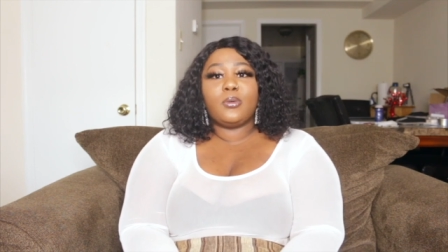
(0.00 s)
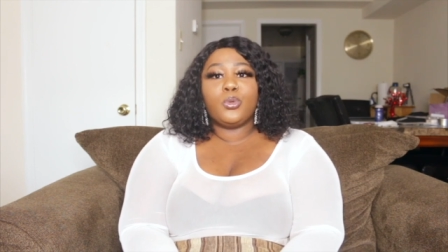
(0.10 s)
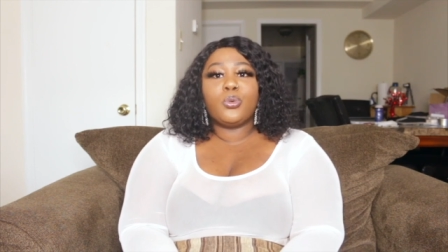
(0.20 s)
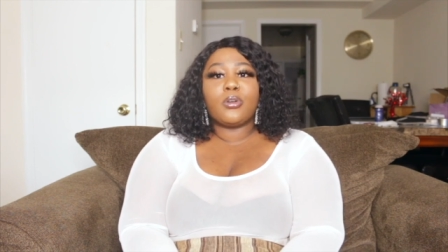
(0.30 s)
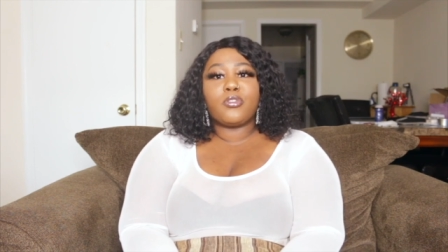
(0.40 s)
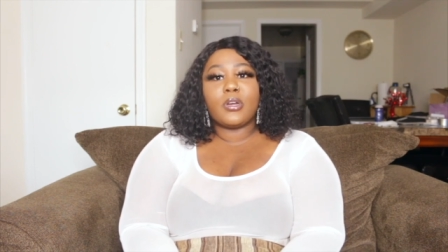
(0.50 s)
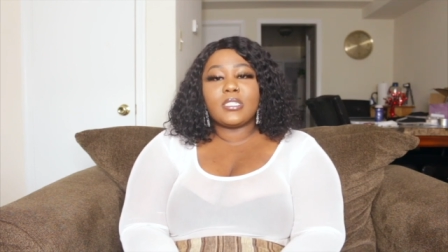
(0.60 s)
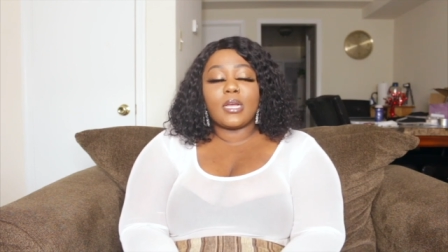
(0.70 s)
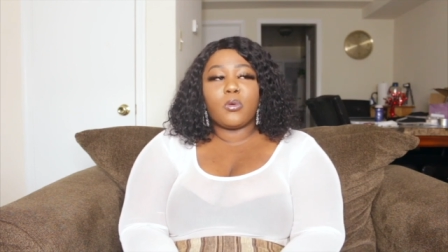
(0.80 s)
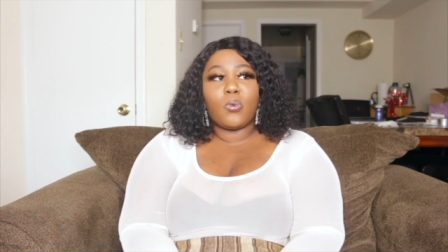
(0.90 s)
we were
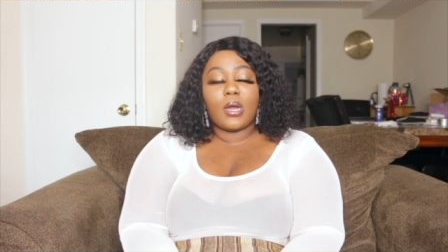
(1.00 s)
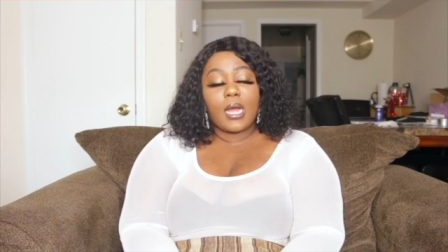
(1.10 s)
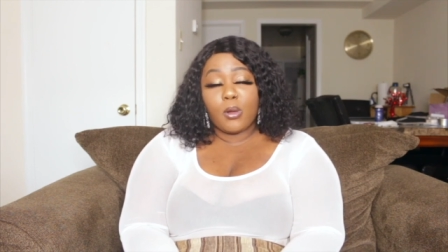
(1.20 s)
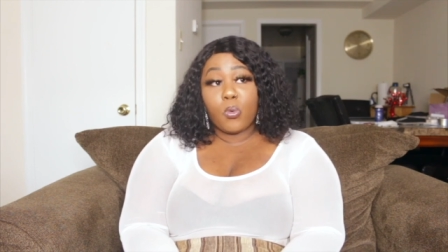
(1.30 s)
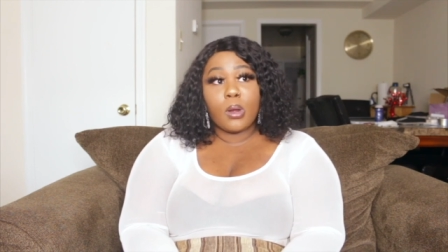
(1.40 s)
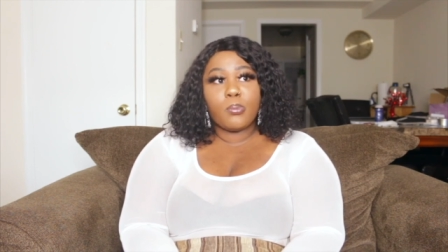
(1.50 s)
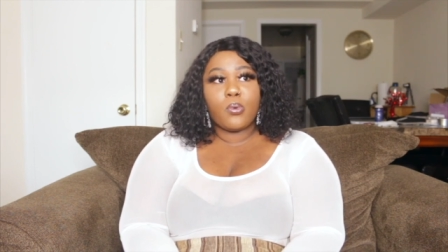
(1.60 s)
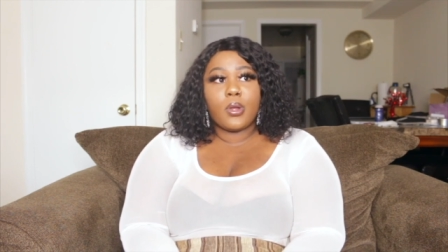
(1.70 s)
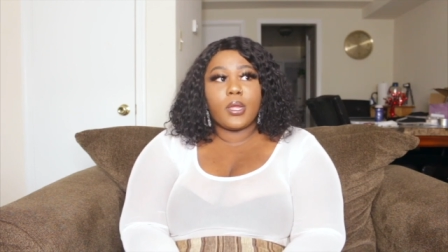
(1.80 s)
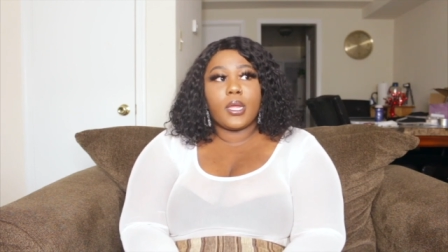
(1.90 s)
friends at one, at one
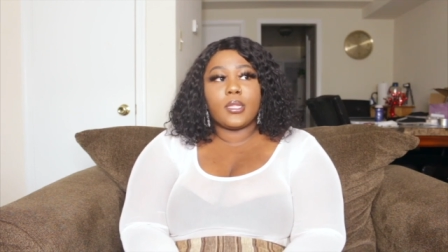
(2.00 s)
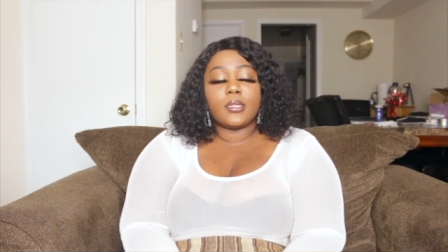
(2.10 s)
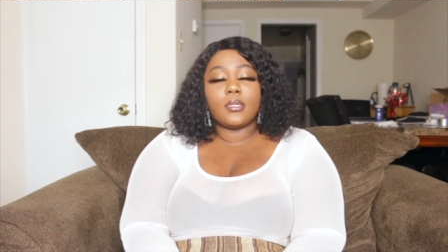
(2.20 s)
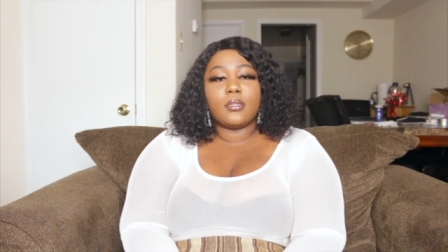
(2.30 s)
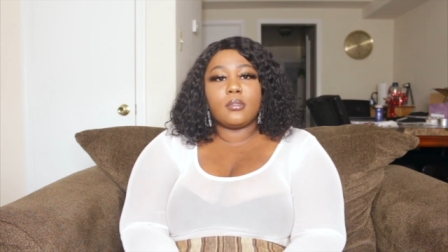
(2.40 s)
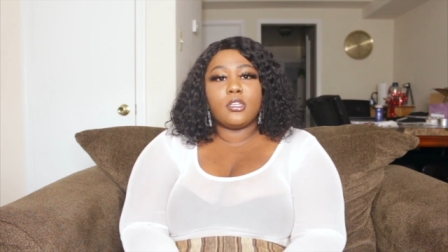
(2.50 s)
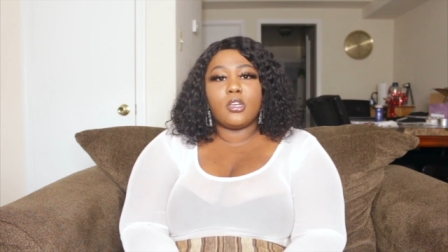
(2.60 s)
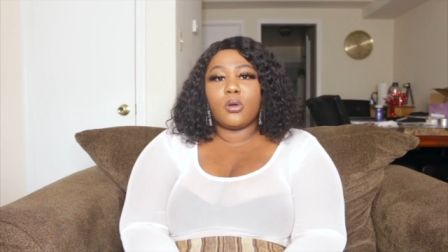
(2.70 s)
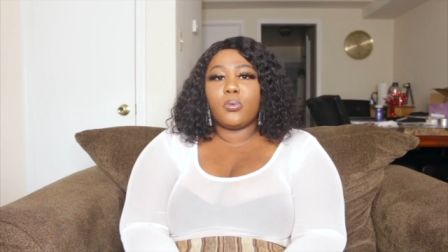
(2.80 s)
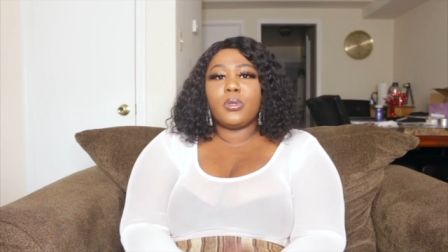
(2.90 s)
point, and, you
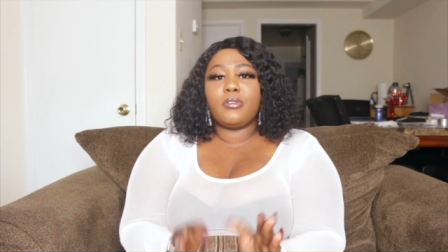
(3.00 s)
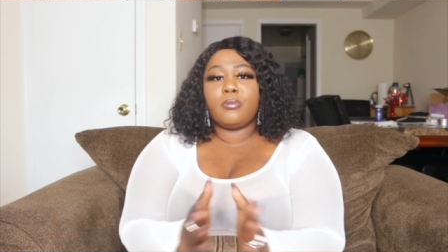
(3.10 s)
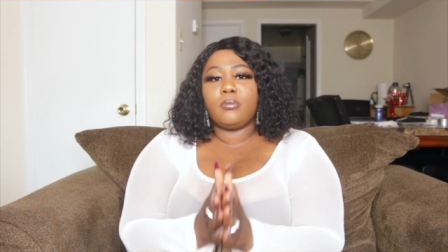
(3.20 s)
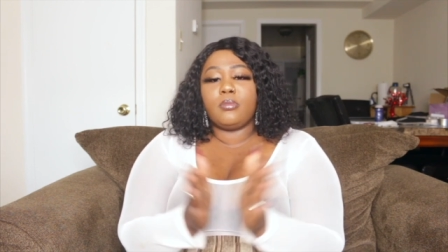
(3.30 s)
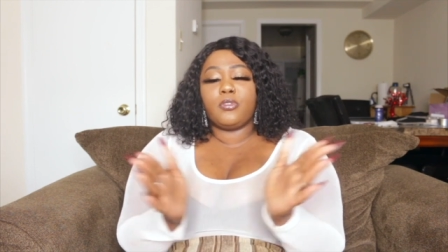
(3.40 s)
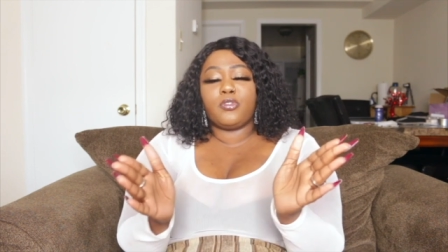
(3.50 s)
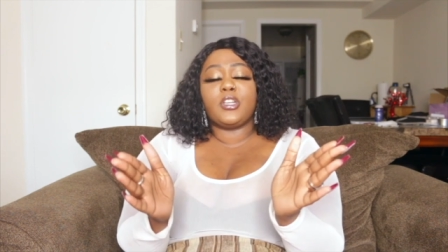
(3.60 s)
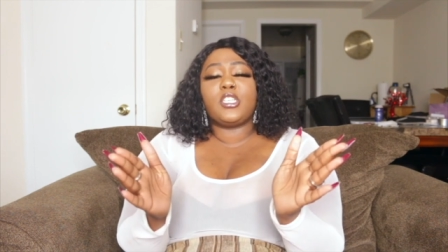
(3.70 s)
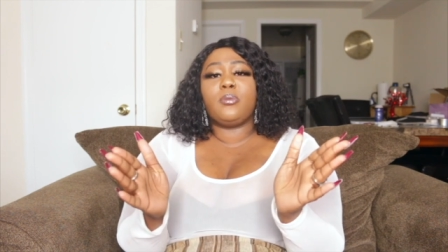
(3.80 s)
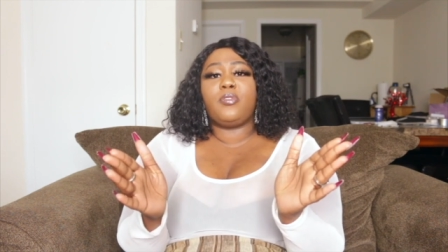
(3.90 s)
know, we the
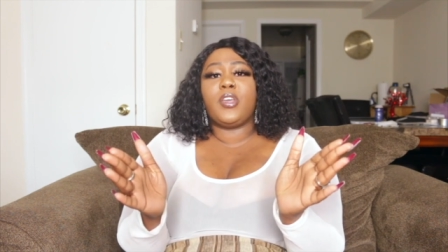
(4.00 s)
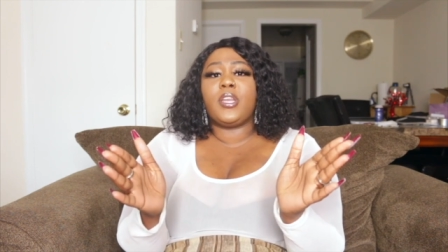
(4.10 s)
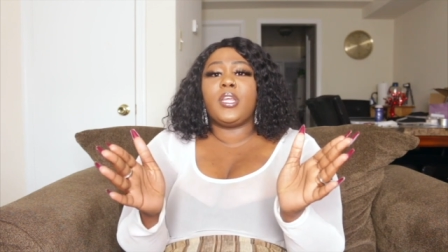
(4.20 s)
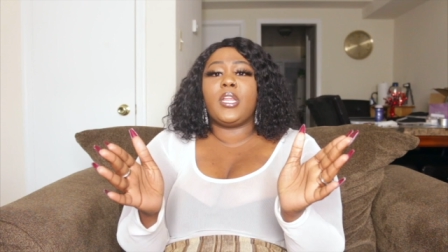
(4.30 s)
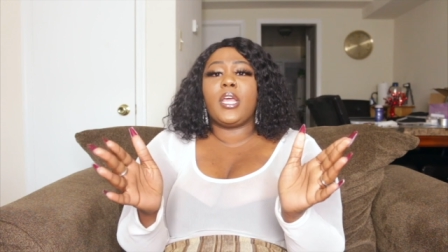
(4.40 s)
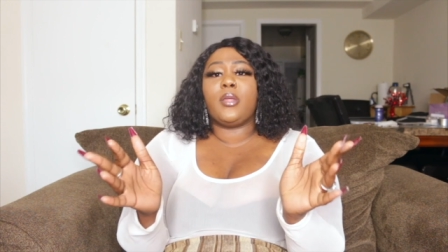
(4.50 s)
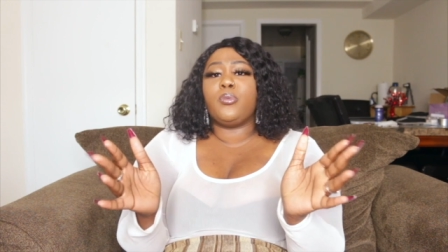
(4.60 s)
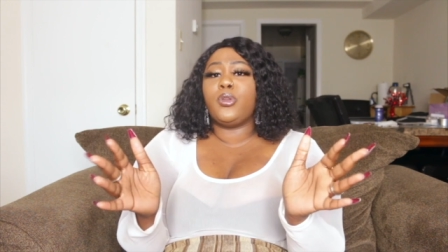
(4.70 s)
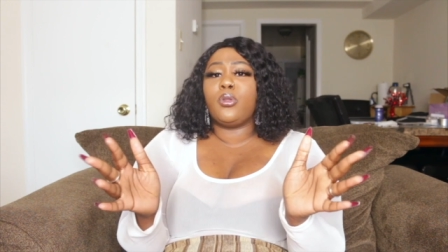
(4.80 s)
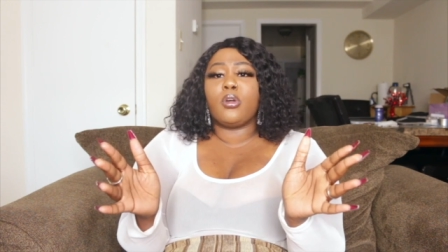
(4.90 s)
friendship faded, and
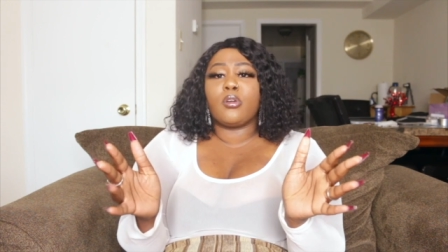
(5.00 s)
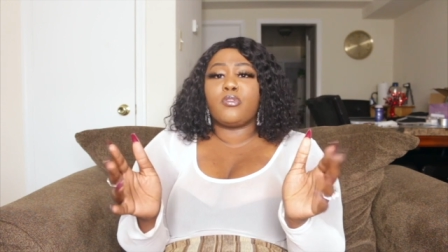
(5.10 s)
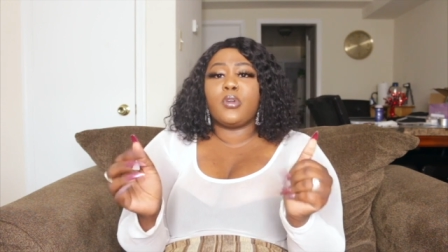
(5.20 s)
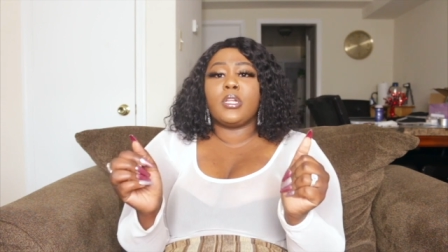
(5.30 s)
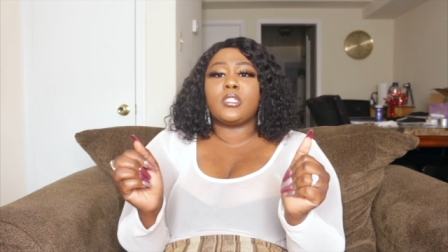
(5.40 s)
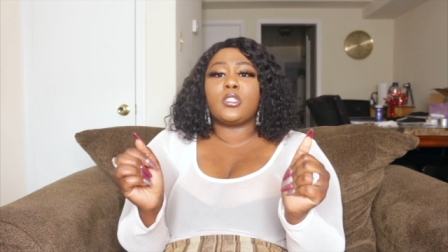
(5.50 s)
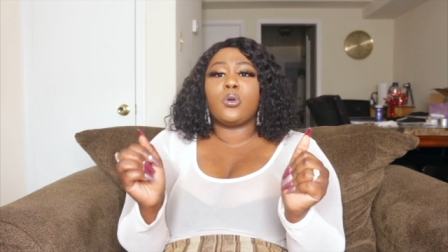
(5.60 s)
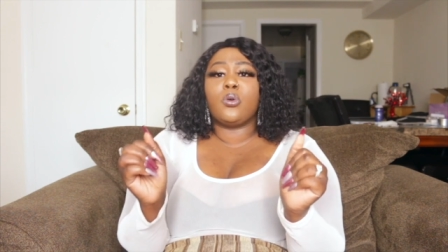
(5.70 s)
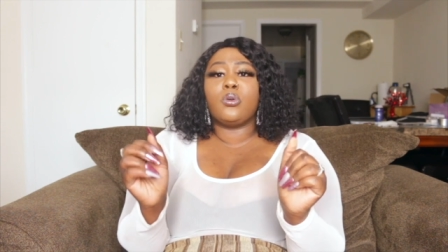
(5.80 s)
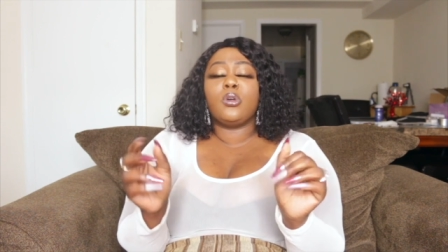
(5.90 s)
we're no longer friends. So,